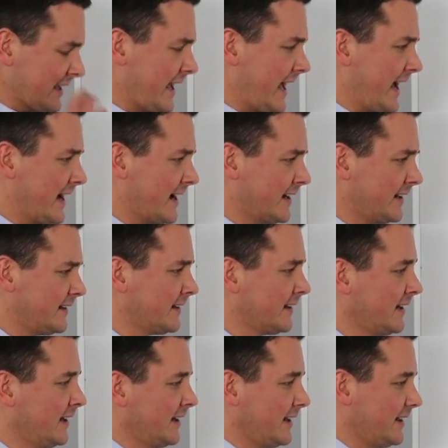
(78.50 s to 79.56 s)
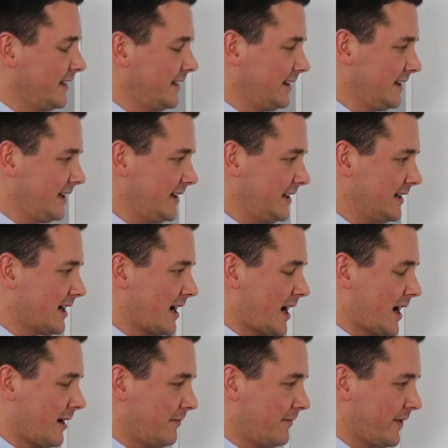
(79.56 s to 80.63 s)
And
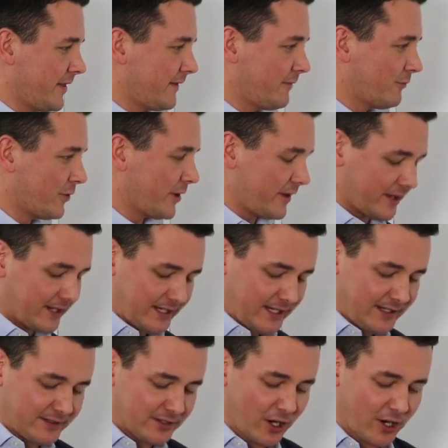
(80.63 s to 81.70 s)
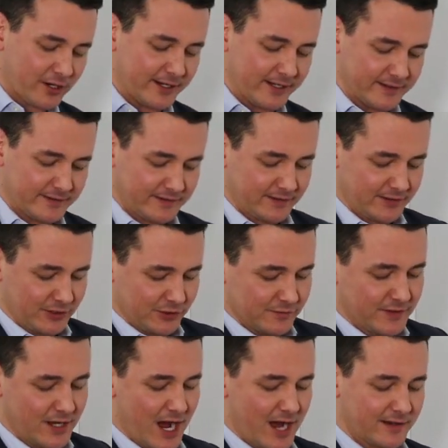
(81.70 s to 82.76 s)
one of the key targets
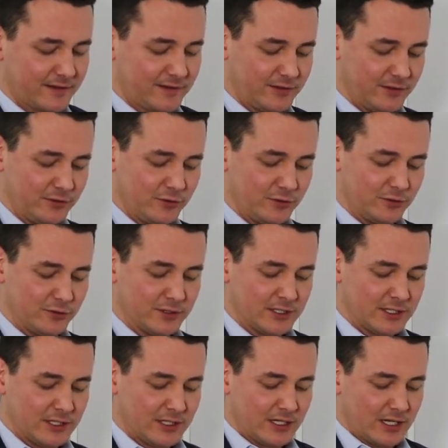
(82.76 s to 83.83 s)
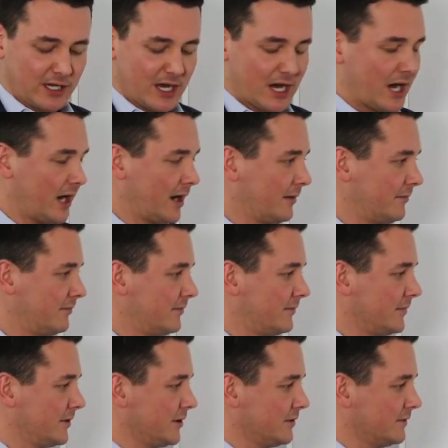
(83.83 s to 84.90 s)
you've got to
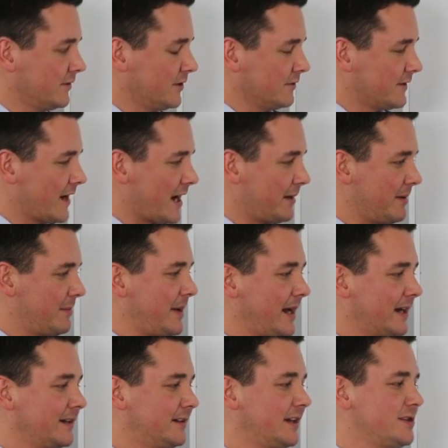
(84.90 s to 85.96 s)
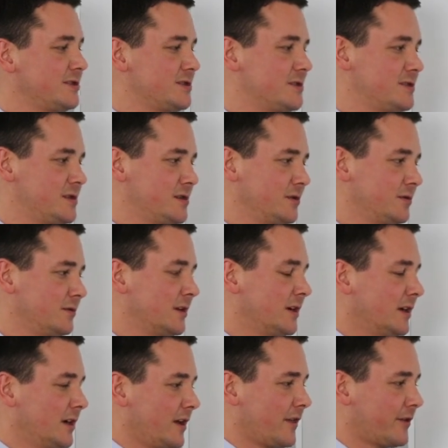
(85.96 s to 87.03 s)
be paying attention to
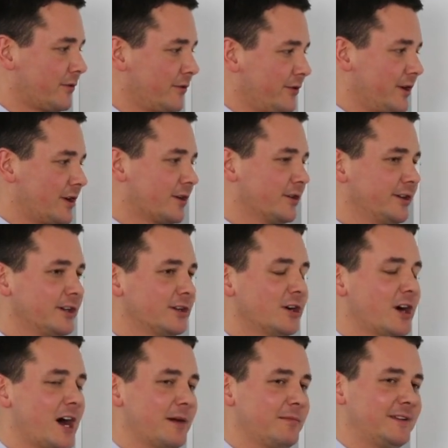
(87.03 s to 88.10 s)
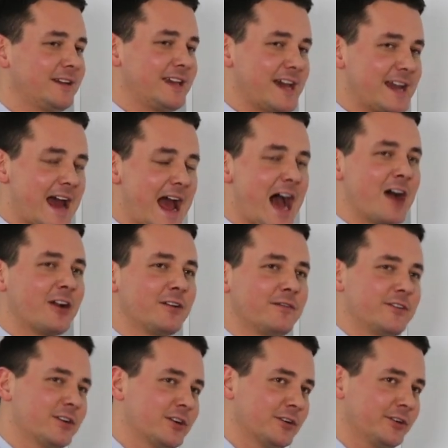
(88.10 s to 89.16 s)
through the early climb to get out of
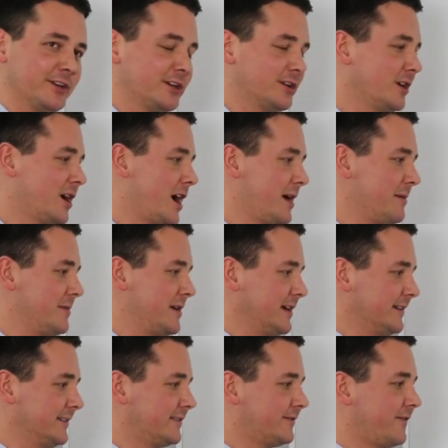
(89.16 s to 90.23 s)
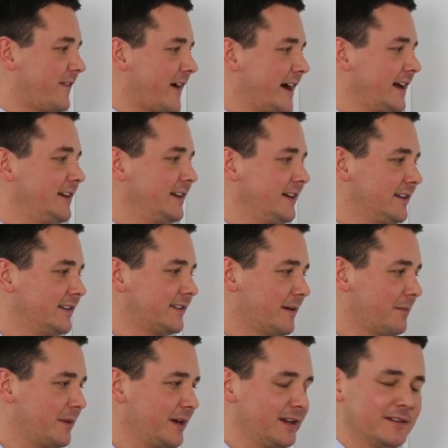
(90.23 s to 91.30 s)
the early climb is finding
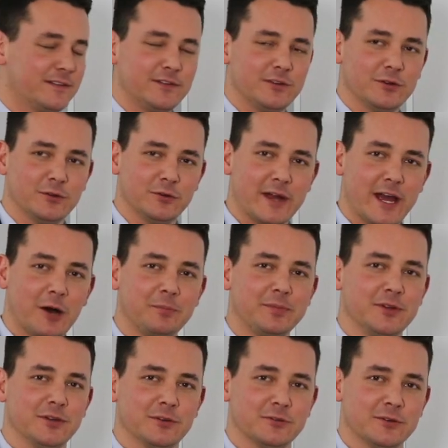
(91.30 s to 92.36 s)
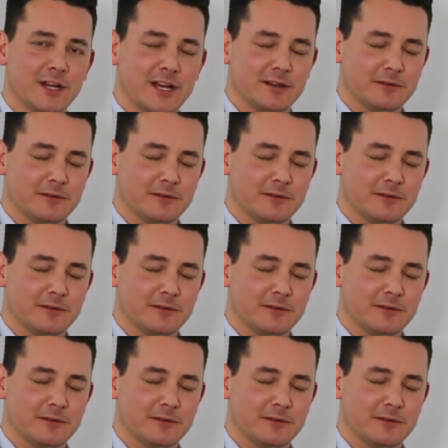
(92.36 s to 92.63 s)
somebody to help you